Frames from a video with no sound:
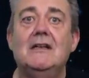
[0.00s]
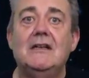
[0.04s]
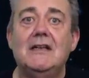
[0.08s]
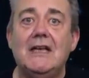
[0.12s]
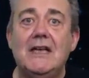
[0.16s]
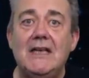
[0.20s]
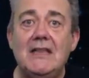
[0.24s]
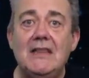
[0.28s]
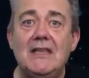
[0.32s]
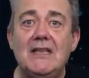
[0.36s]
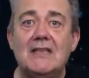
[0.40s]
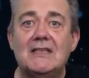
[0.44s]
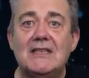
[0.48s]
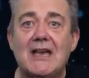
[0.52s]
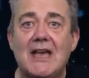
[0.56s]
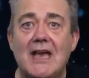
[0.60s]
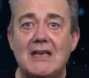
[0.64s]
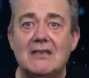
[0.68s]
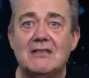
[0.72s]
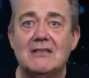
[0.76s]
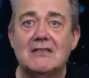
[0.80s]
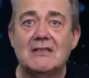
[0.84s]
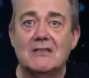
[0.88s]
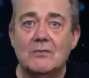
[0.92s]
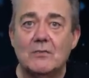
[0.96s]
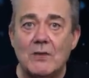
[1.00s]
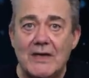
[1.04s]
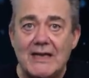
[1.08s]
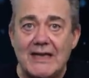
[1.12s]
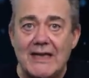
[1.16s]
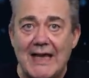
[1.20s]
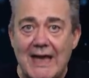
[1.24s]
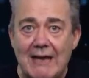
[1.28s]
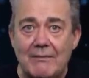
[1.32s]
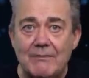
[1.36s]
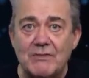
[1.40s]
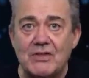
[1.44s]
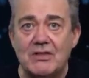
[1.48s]
In the tests, we
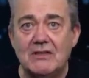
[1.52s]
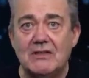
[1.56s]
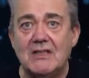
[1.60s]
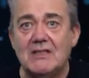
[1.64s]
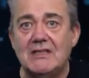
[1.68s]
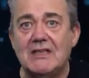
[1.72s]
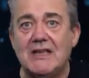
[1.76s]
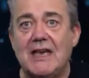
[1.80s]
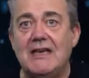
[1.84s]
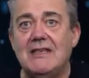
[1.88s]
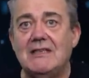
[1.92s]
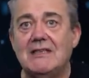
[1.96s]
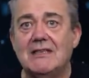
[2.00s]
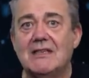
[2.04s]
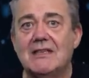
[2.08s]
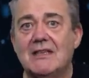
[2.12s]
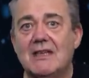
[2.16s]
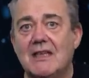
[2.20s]
captured the data